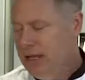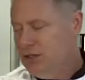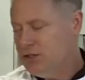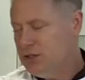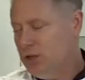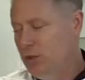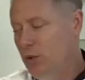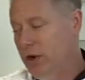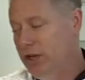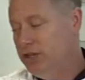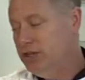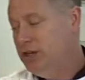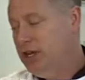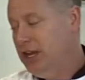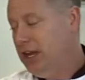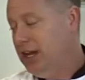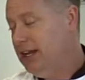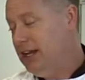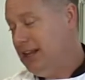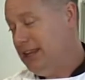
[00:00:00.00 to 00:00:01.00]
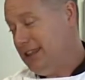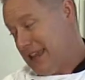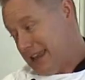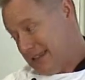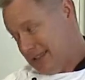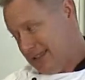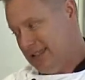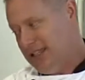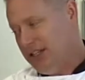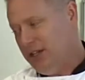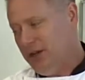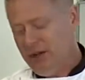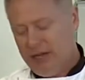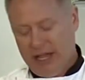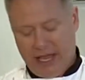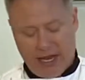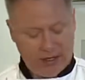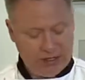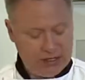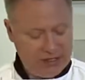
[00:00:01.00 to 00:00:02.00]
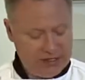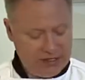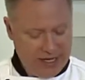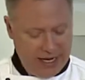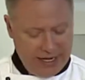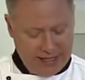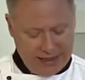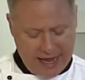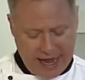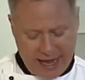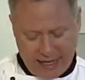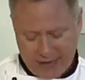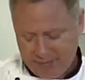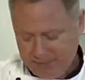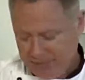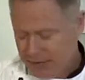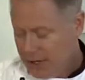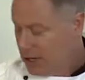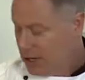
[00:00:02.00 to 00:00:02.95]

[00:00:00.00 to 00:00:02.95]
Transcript: So once you get it in that single layer just like that,